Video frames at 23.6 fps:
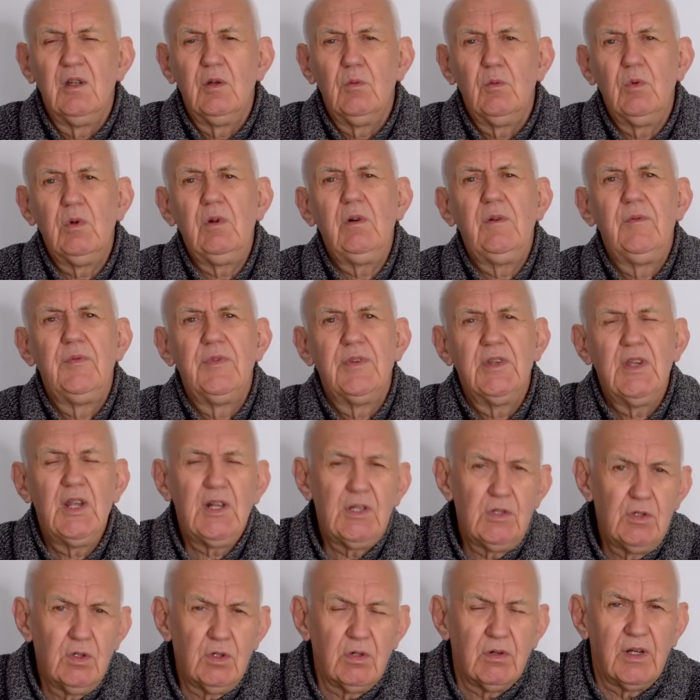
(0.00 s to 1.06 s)
Well,
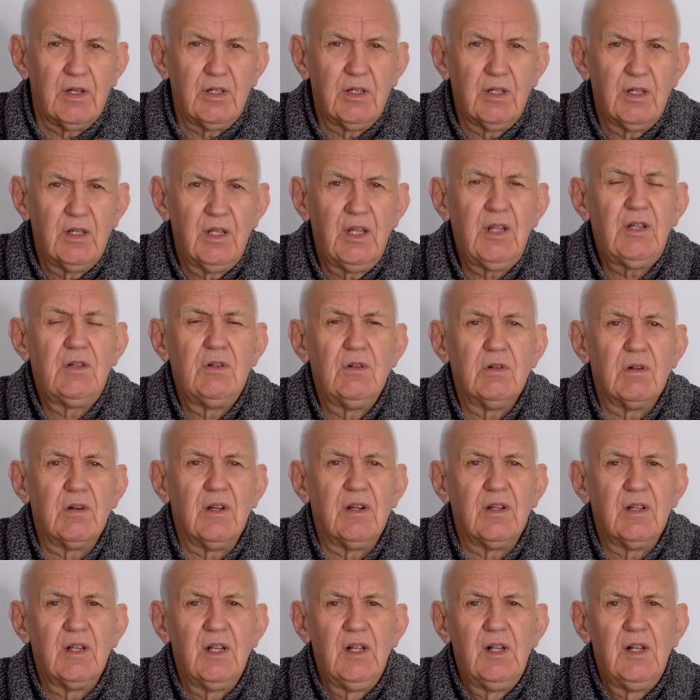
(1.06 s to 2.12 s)
ignore it. Ignore it.